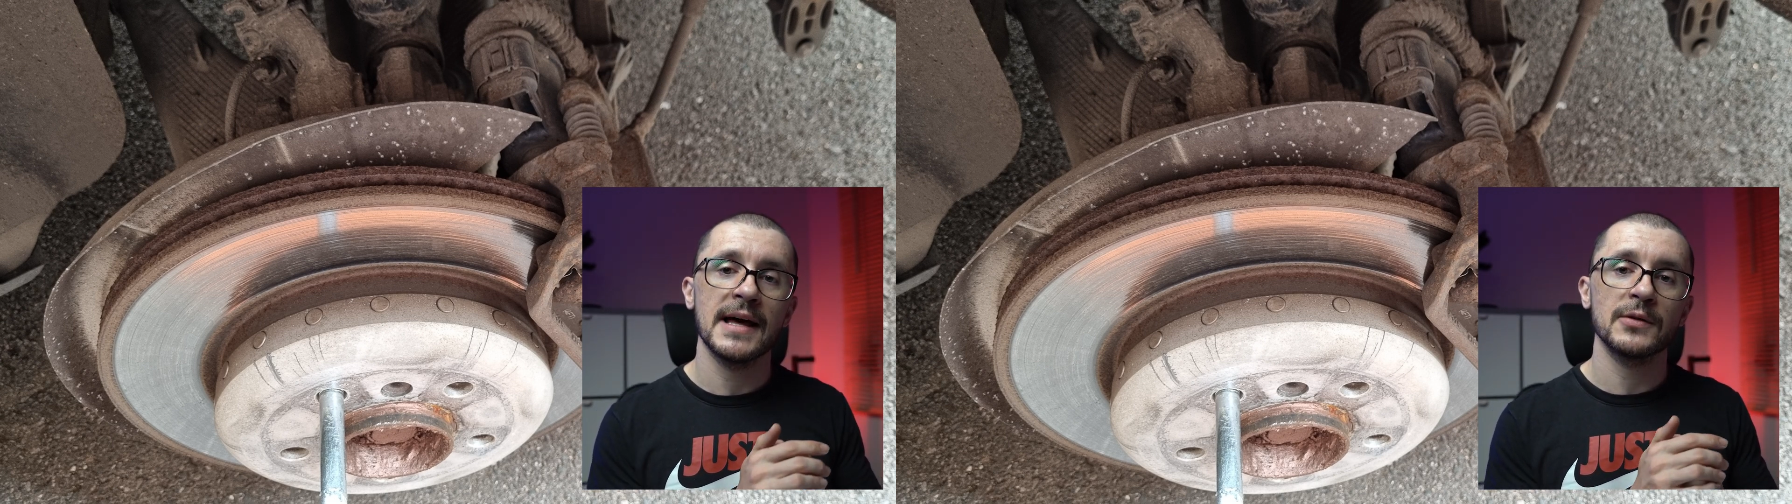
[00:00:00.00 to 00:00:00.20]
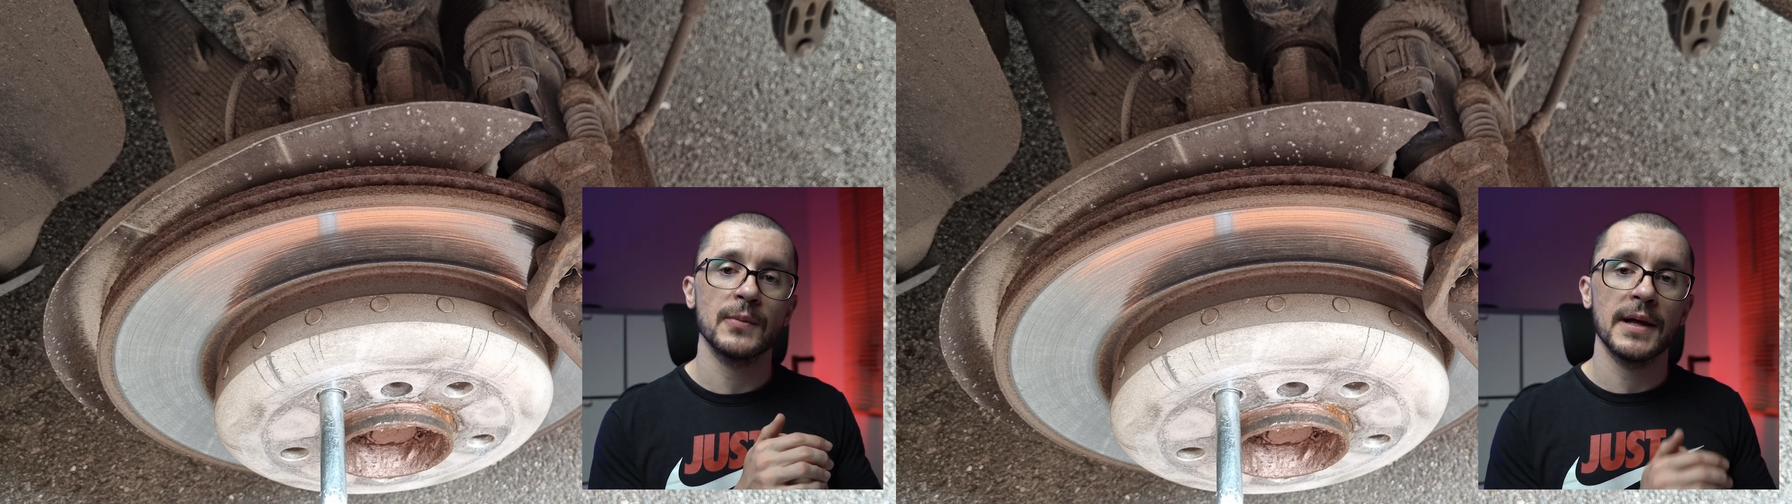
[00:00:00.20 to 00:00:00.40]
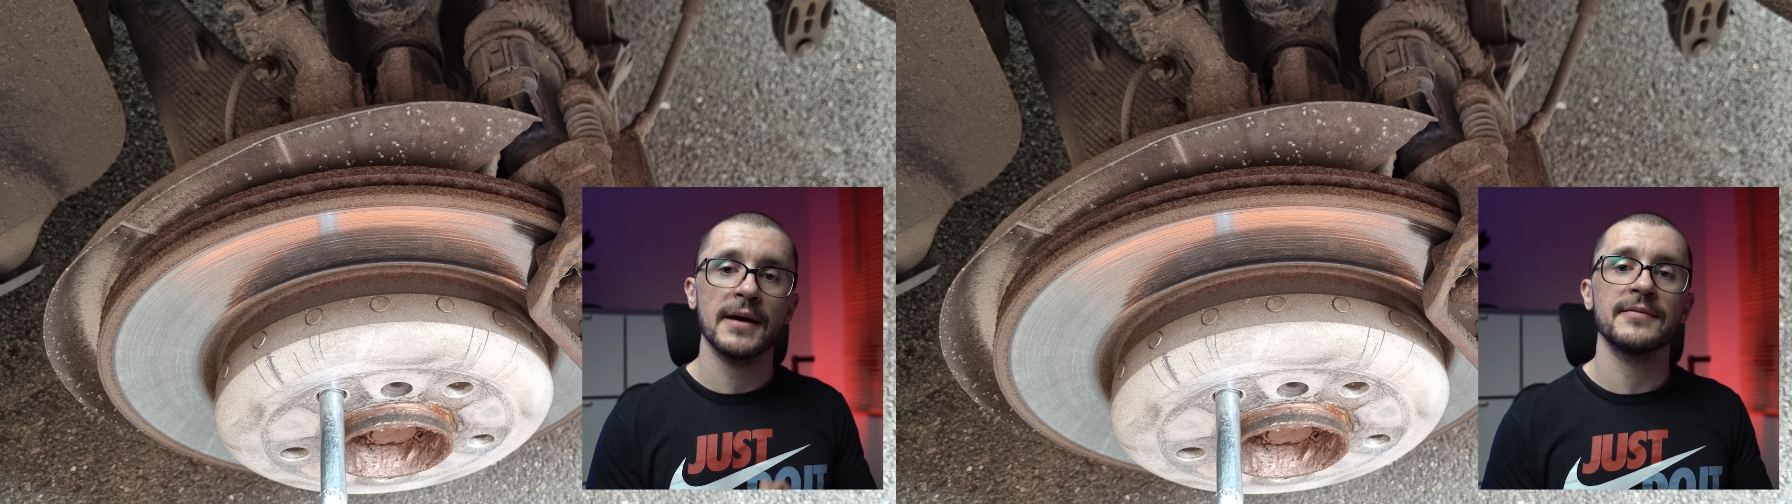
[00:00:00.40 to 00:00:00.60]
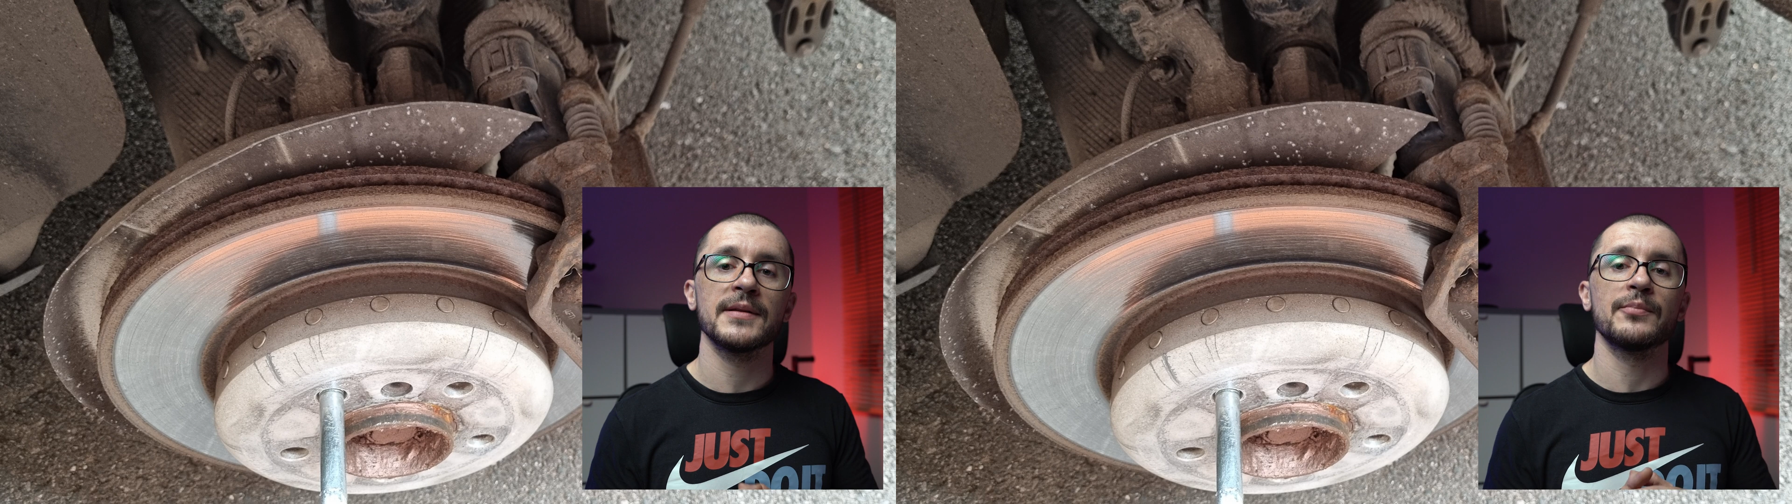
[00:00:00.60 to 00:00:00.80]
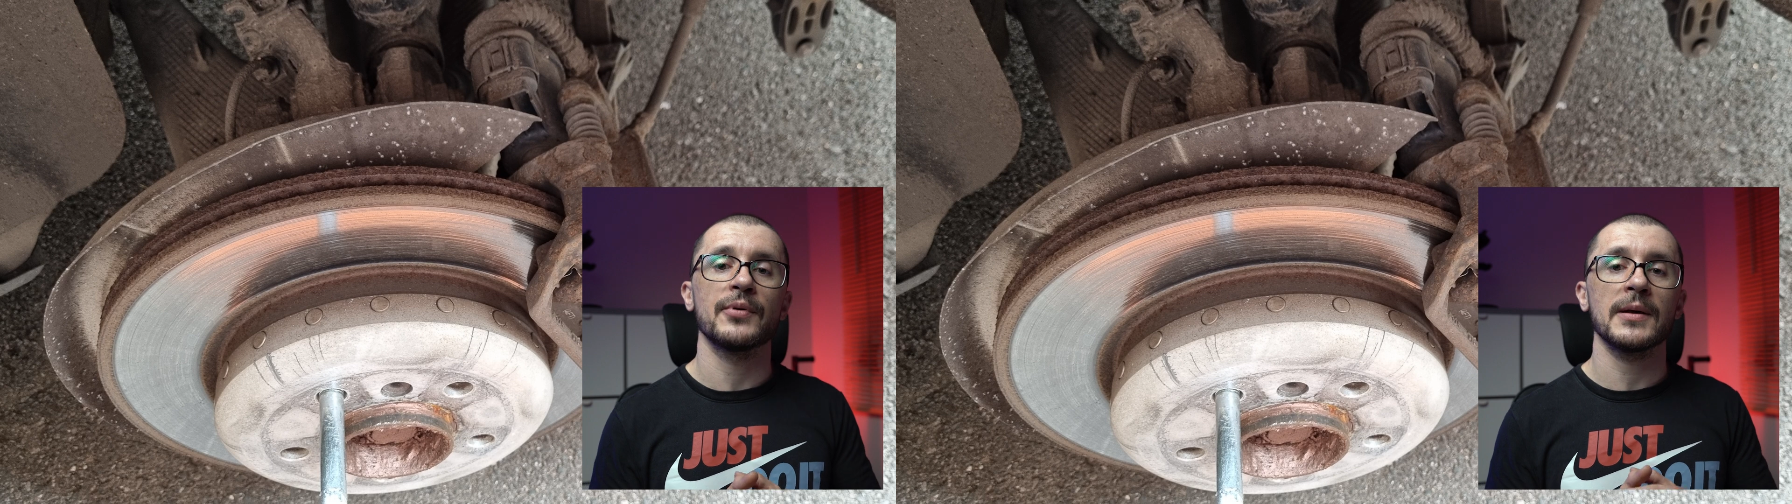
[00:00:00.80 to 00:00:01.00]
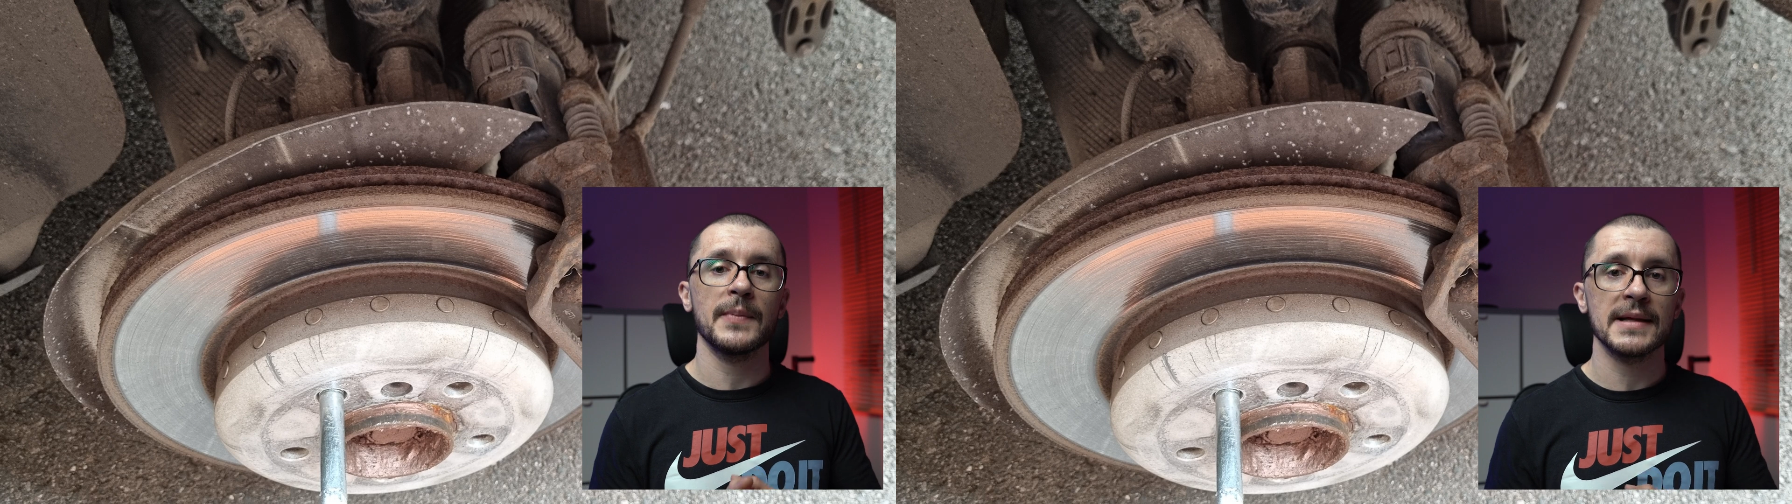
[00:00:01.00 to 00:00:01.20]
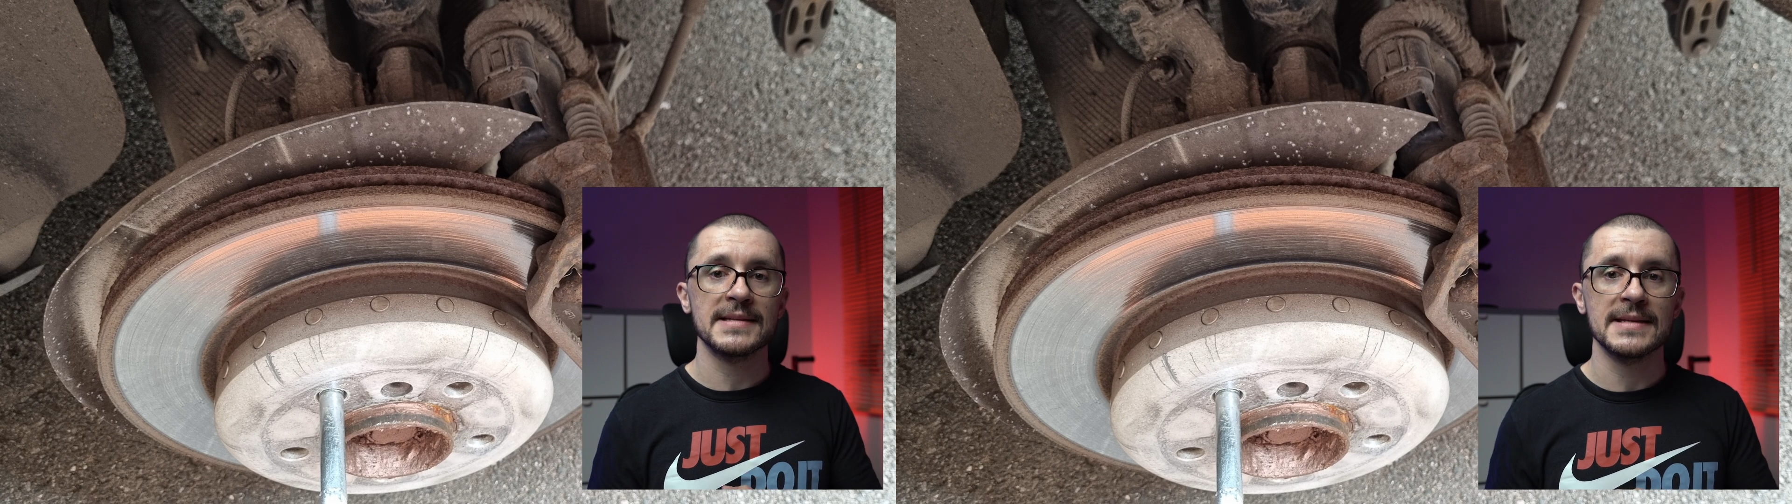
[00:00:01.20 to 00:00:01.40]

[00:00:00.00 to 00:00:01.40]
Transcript: that we have the brake pad